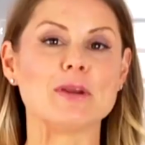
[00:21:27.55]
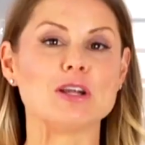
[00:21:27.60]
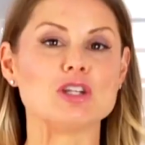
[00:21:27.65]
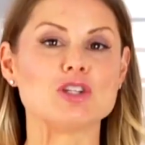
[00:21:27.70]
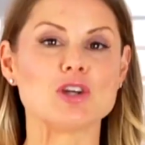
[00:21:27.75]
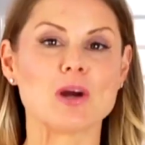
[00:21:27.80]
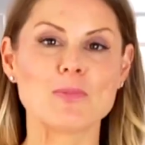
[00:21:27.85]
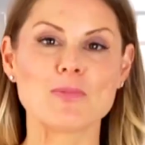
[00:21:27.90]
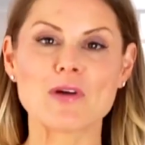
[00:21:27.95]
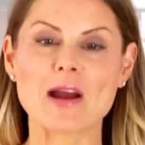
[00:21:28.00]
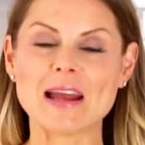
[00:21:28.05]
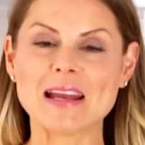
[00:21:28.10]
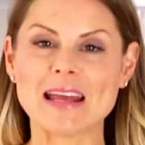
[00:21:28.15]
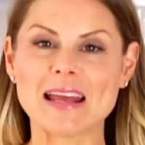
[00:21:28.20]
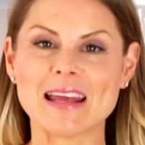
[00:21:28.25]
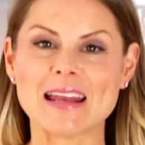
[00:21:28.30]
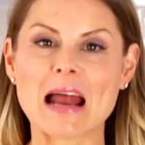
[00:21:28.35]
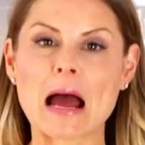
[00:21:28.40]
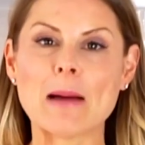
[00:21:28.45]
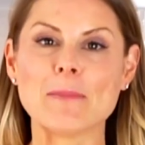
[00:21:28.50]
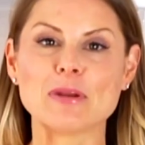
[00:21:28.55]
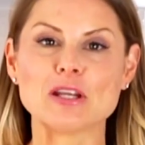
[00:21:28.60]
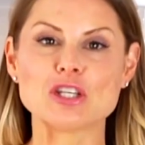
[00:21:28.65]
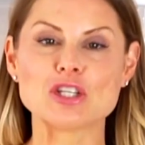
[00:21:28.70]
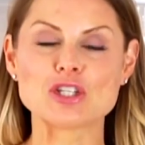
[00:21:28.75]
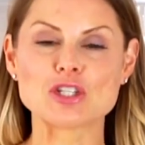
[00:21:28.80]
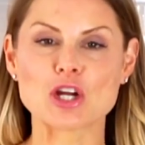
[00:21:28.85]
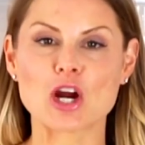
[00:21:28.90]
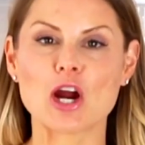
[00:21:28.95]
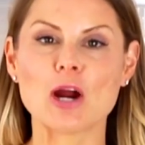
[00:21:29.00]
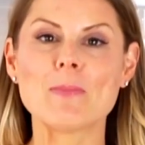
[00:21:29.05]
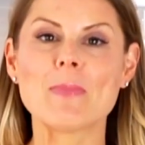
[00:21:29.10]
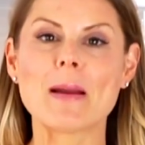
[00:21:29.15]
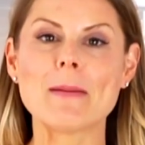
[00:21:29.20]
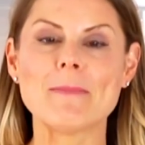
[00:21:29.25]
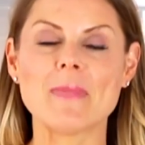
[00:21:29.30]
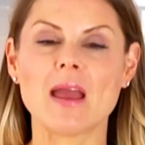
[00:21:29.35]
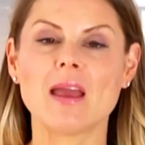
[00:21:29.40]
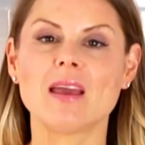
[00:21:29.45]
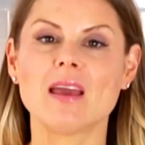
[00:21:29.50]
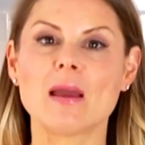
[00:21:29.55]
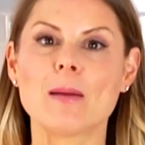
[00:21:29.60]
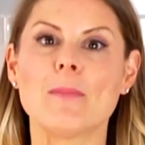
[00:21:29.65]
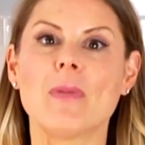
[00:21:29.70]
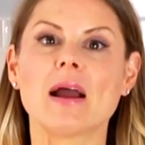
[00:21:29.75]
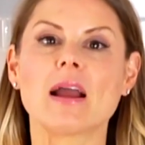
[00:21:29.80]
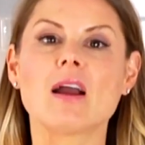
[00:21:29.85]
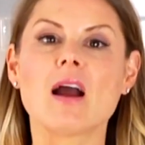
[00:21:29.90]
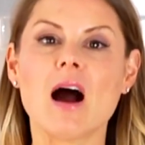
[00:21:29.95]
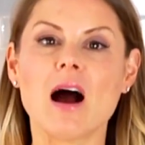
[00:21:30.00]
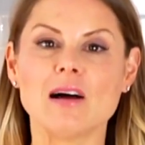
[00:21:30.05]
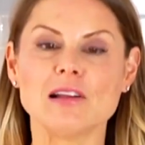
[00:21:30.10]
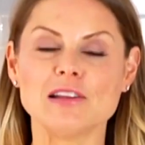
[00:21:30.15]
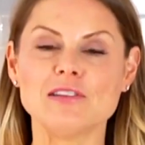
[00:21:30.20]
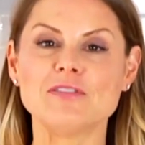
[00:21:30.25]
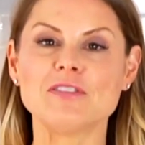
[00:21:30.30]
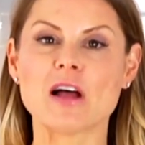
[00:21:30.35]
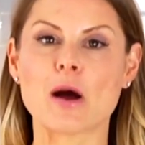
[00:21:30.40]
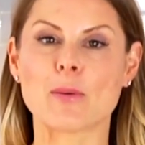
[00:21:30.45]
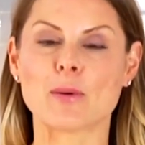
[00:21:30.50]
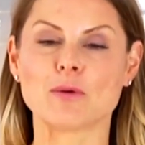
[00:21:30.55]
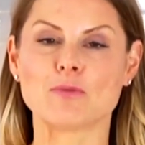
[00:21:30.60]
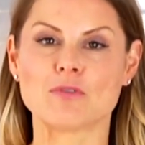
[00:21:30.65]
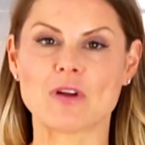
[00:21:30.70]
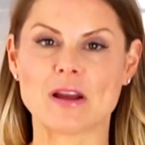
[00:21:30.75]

gonna jump right in. I'm gonna start by making my cauliflower